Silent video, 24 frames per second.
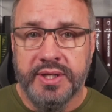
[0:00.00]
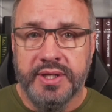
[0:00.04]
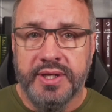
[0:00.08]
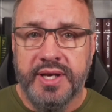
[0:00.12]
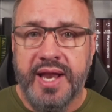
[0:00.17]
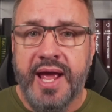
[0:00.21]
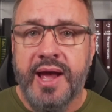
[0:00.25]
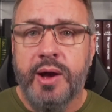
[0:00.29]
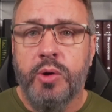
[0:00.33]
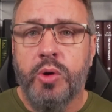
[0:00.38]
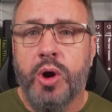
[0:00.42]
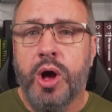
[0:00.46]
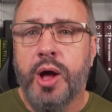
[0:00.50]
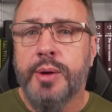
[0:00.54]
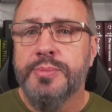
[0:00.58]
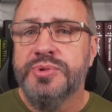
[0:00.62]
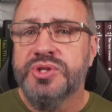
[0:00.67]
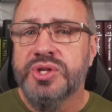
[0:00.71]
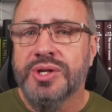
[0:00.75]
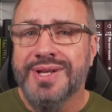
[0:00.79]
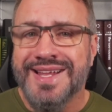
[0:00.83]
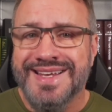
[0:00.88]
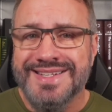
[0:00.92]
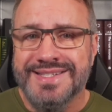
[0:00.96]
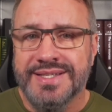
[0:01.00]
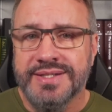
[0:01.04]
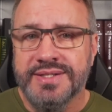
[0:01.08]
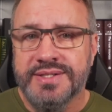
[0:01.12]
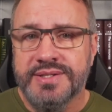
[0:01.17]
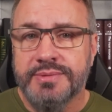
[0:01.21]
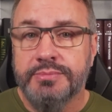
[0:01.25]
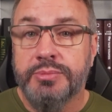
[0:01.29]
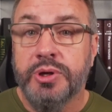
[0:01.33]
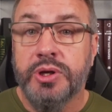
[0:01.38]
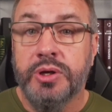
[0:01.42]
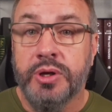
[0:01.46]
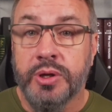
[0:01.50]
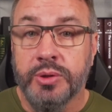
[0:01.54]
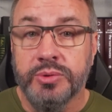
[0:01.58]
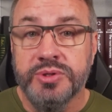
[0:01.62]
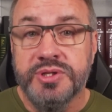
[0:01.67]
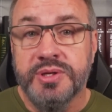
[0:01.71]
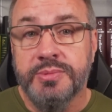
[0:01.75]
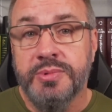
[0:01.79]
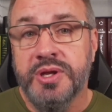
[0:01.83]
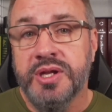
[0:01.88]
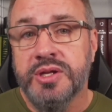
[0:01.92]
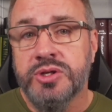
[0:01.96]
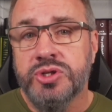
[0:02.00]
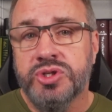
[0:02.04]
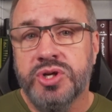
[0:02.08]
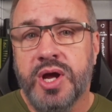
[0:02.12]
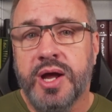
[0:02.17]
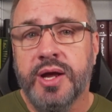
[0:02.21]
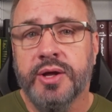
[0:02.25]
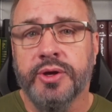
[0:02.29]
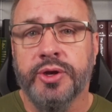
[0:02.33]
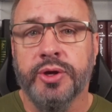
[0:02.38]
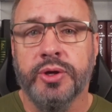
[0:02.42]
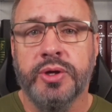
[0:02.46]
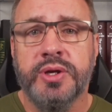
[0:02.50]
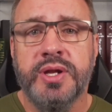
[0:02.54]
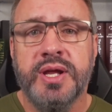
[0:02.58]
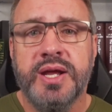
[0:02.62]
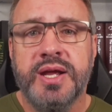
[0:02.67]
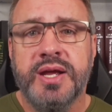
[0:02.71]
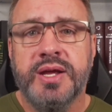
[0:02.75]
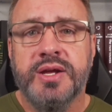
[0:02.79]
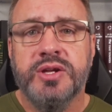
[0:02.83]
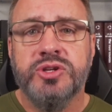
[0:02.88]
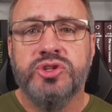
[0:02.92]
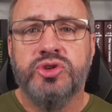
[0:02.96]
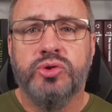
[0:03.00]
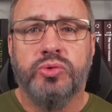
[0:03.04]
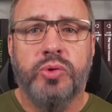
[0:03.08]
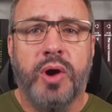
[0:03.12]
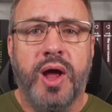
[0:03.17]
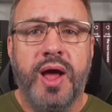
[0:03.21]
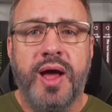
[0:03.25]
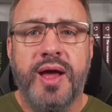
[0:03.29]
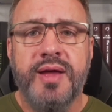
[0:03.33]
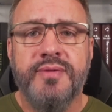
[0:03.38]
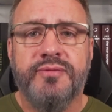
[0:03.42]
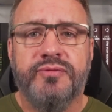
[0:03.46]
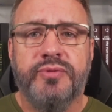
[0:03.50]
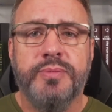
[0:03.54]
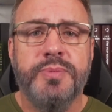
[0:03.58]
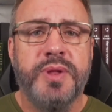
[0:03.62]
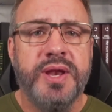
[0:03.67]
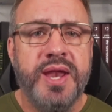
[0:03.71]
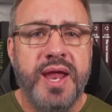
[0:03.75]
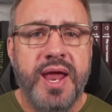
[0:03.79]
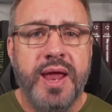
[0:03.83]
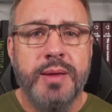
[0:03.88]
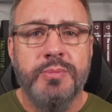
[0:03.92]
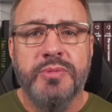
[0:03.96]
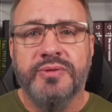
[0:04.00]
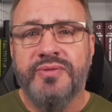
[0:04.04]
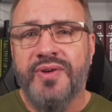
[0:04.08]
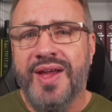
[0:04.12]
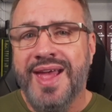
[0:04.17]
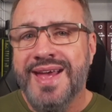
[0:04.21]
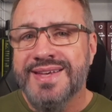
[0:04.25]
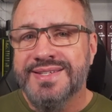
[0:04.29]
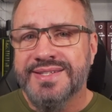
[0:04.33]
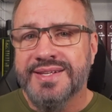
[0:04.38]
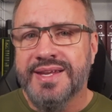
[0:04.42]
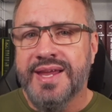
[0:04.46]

now obsolescent but known to me in childhood, derived from the name of S.